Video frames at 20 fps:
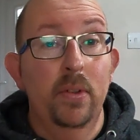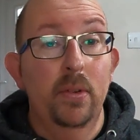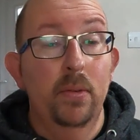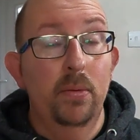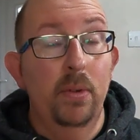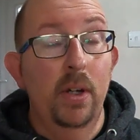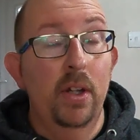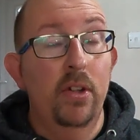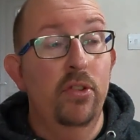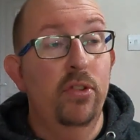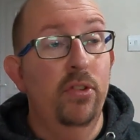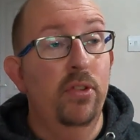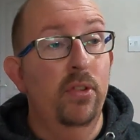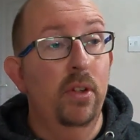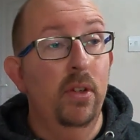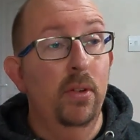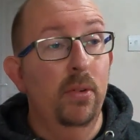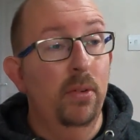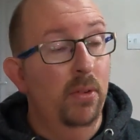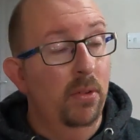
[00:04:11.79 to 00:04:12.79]
which
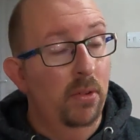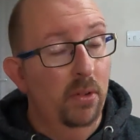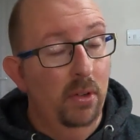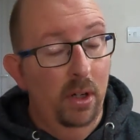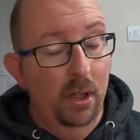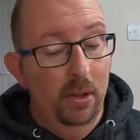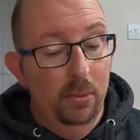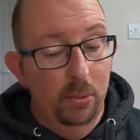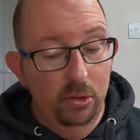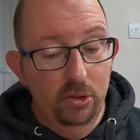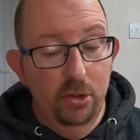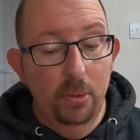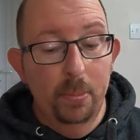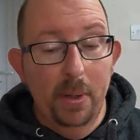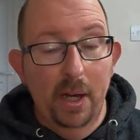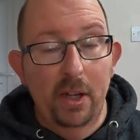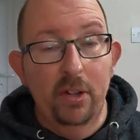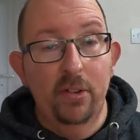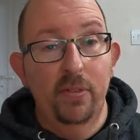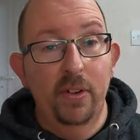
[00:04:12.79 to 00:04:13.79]
was the
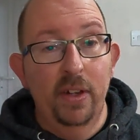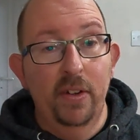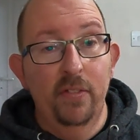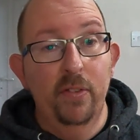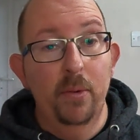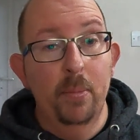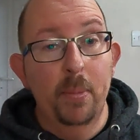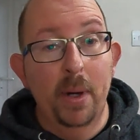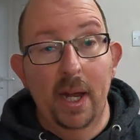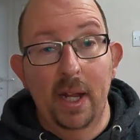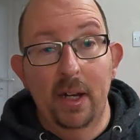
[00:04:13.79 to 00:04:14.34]
best thing for me,